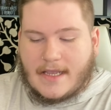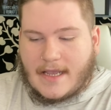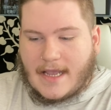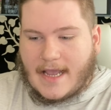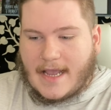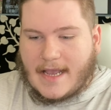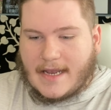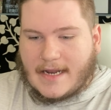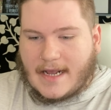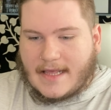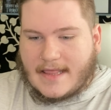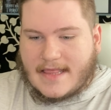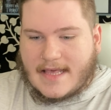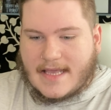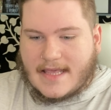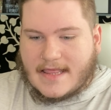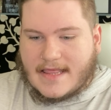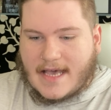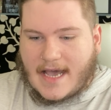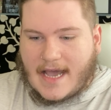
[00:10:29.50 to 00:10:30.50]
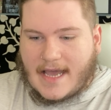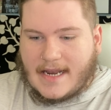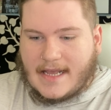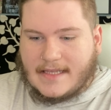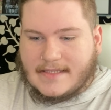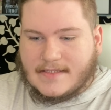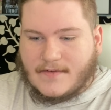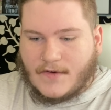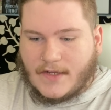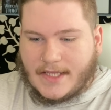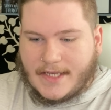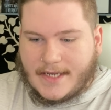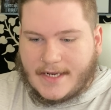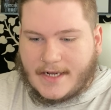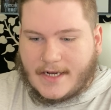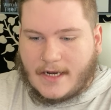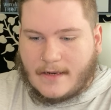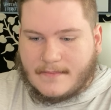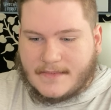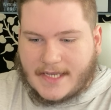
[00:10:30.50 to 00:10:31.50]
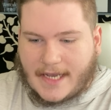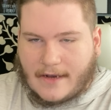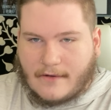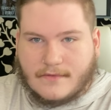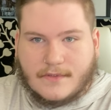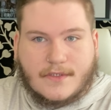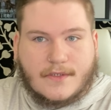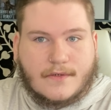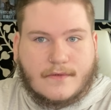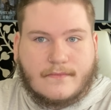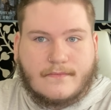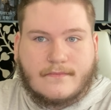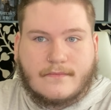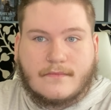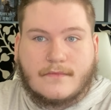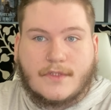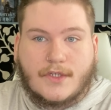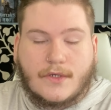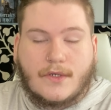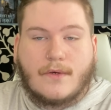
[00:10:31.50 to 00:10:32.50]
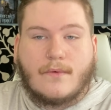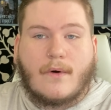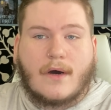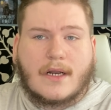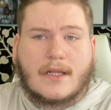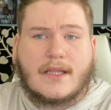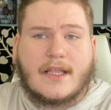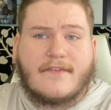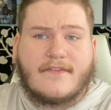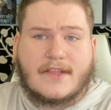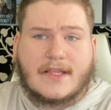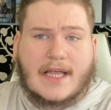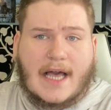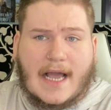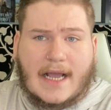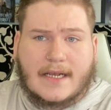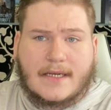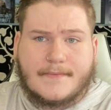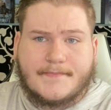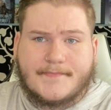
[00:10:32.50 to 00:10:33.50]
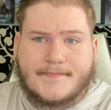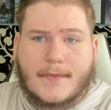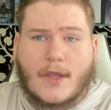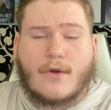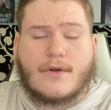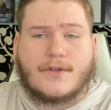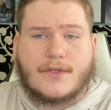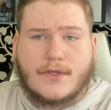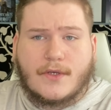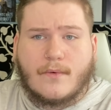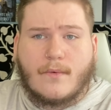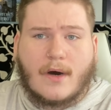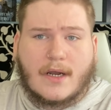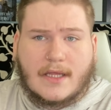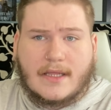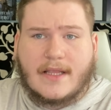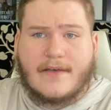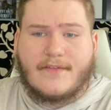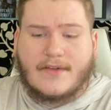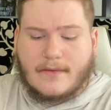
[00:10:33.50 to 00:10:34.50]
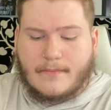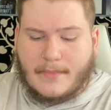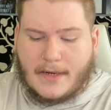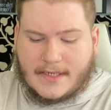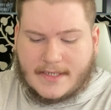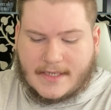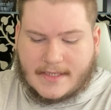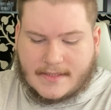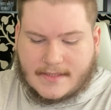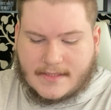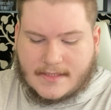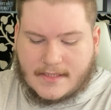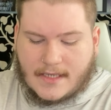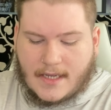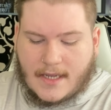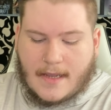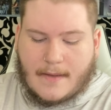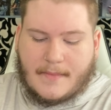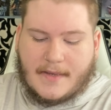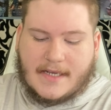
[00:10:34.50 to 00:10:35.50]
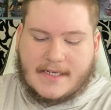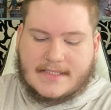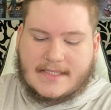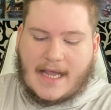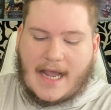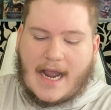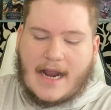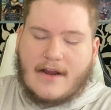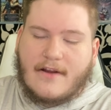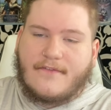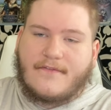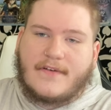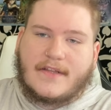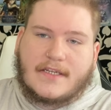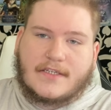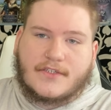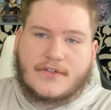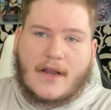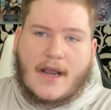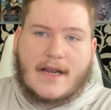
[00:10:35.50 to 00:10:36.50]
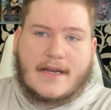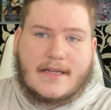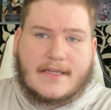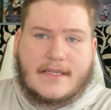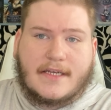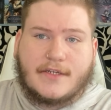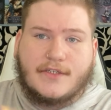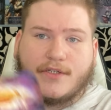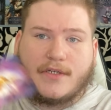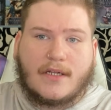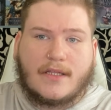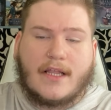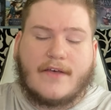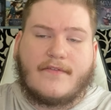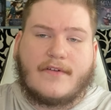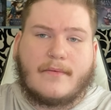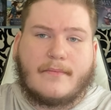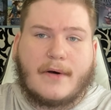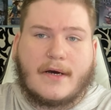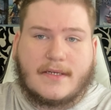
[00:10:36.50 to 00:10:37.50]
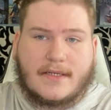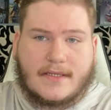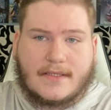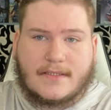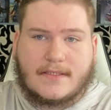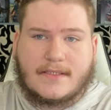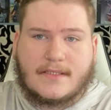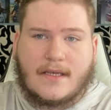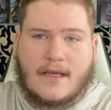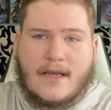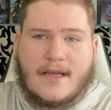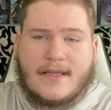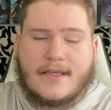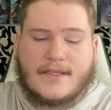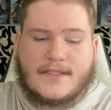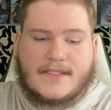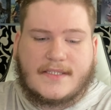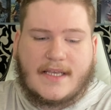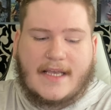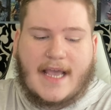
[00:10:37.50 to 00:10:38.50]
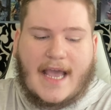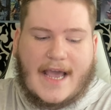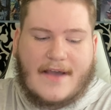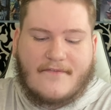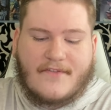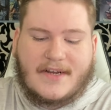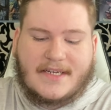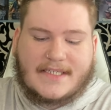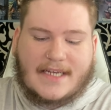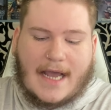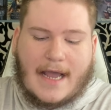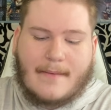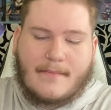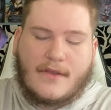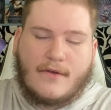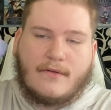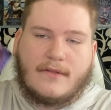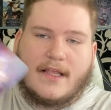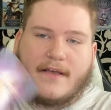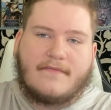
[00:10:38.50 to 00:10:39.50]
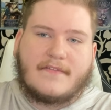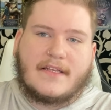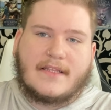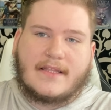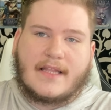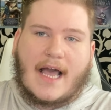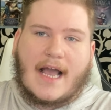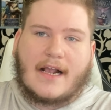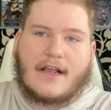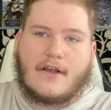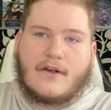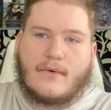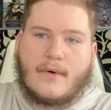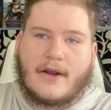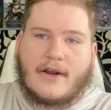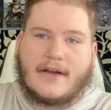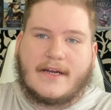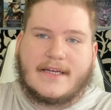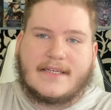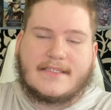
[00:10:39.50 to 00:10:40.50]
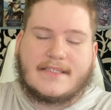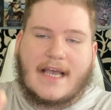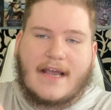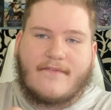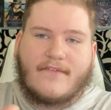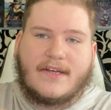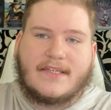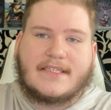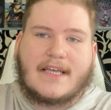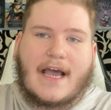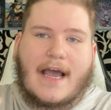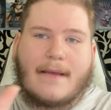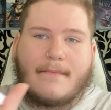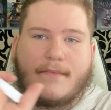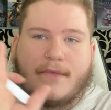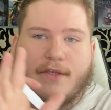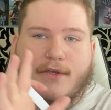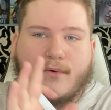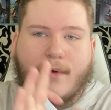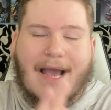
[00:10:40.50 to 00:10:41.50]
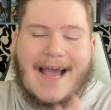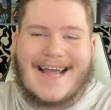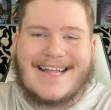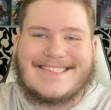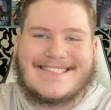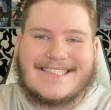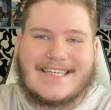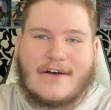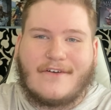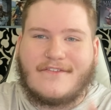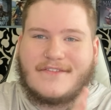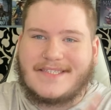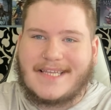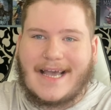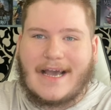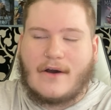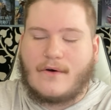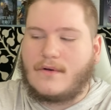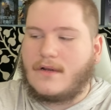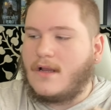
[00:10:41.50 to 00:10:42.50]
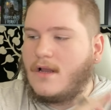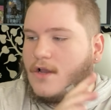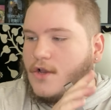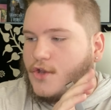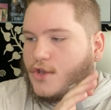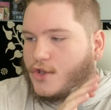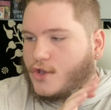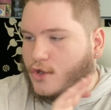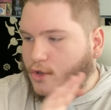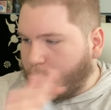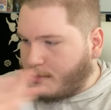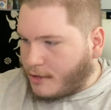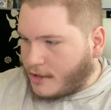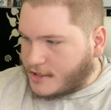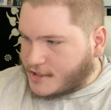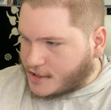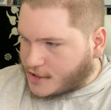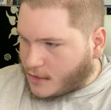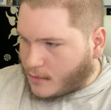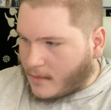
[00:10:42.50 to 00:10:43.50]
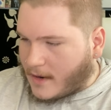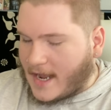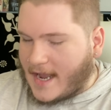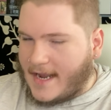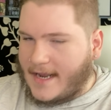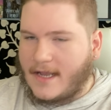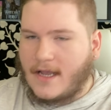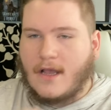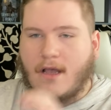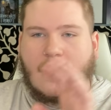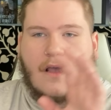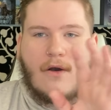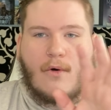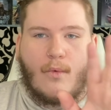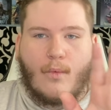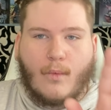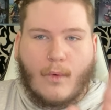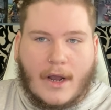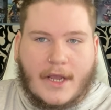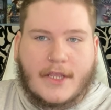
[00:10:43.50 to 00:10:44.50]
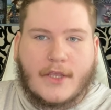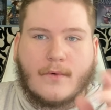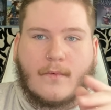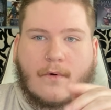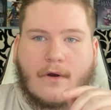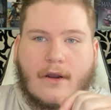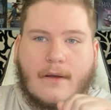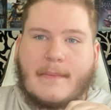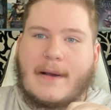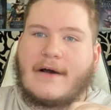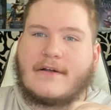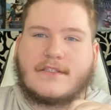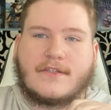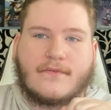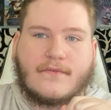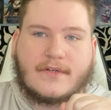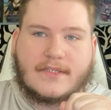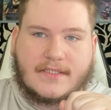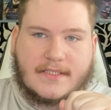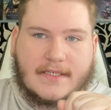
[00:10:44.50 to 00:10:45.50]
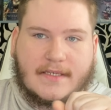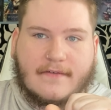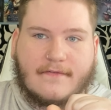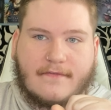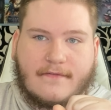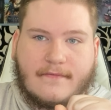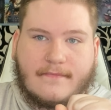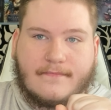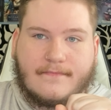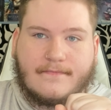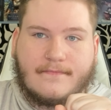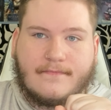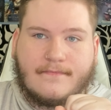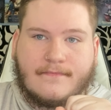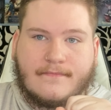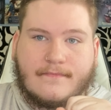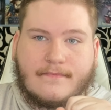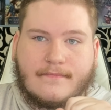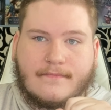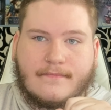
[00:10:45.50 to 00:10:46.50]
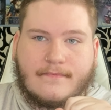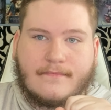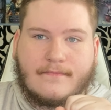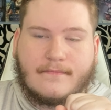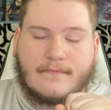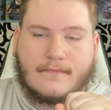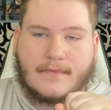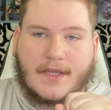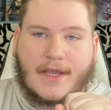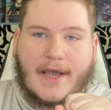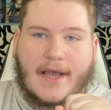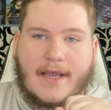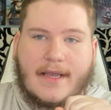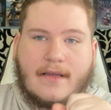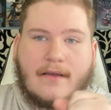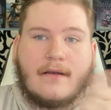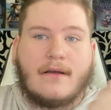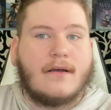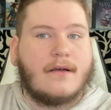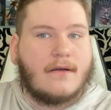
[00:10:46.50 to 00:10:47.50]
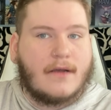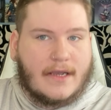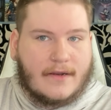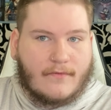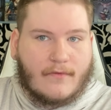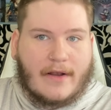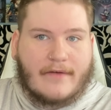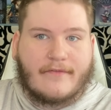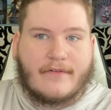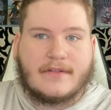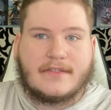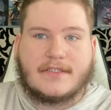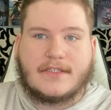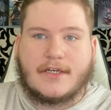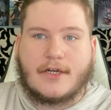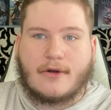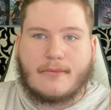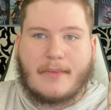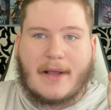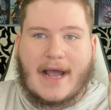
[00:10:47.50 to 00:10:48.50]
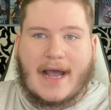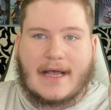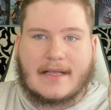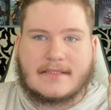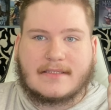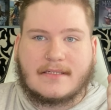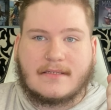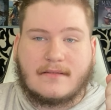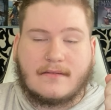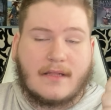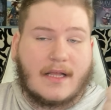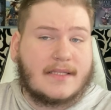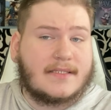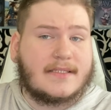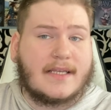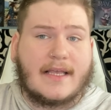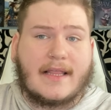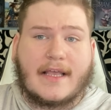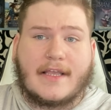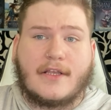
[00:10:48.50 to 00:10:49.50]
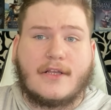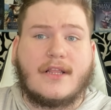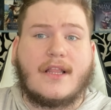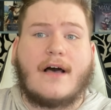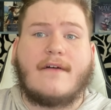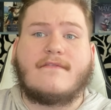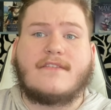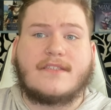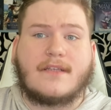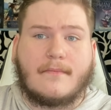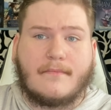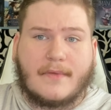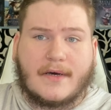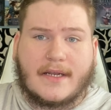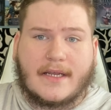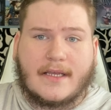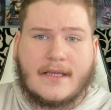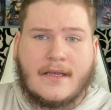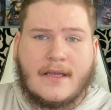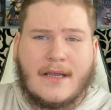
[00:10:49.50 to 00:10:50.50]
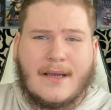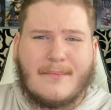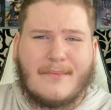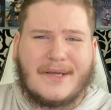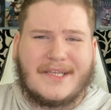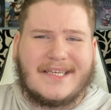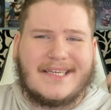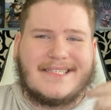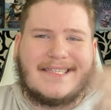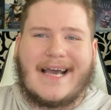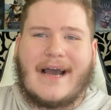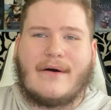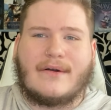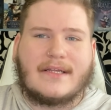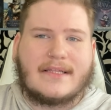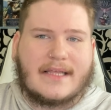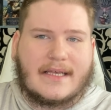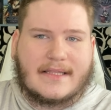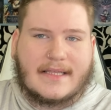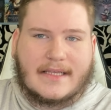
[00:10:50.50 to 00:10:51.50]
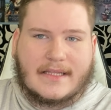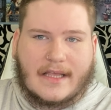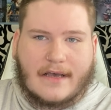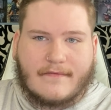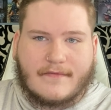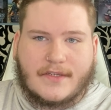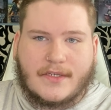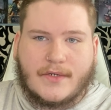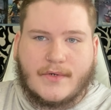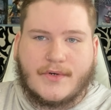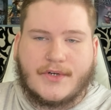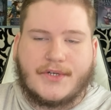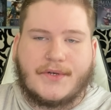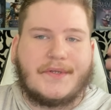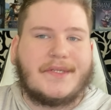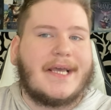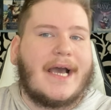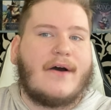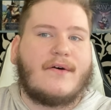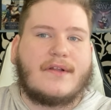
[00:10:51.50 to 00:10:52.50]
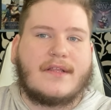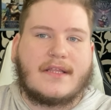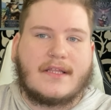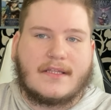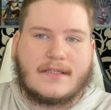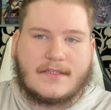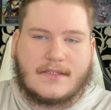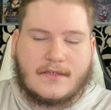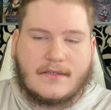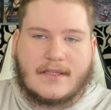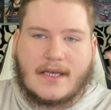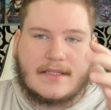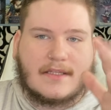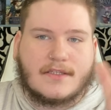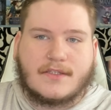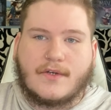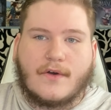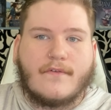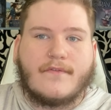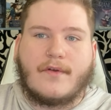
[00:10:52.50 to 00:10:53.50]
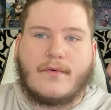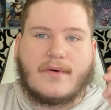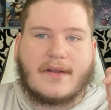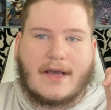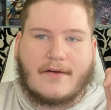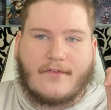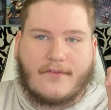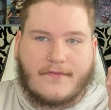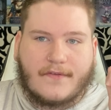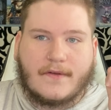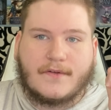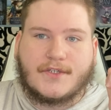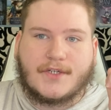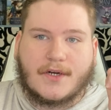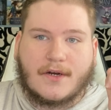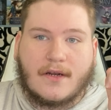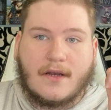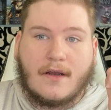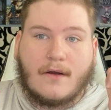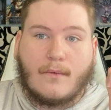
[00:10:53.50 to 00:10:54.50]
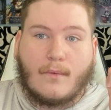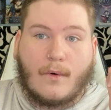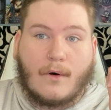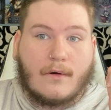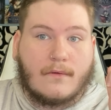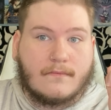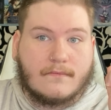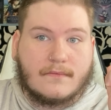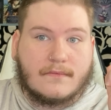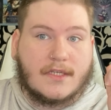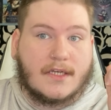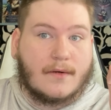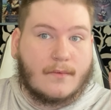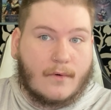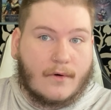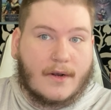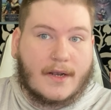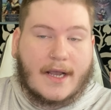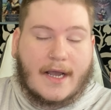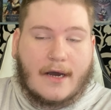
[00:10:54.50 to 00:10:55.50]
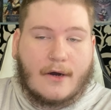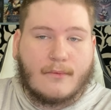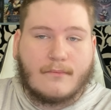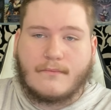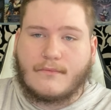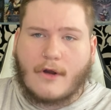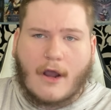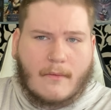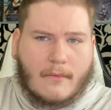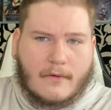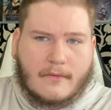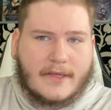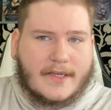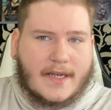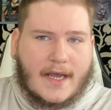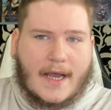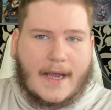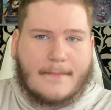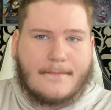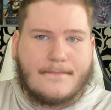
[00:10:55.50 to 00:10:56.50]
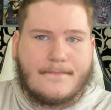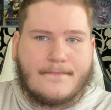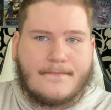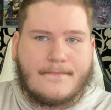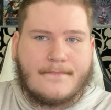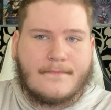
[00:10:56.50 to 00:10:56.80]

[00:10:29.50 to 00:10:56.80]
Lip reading: And I think that it's really going to come down to, do you want to live in lack or do you want to live in abundance? Because the Hierophant is trying to teach you to live in abundance. You see, every time you lived in lack, Aquarius, every time you had self-doubt, you pushed away what you were about to receive, okay? In reference to your past. Let's say that you love somebody, but you doubted that they loved you, or you doubted that the two of you would have a future. Well, did it work out? Probably not.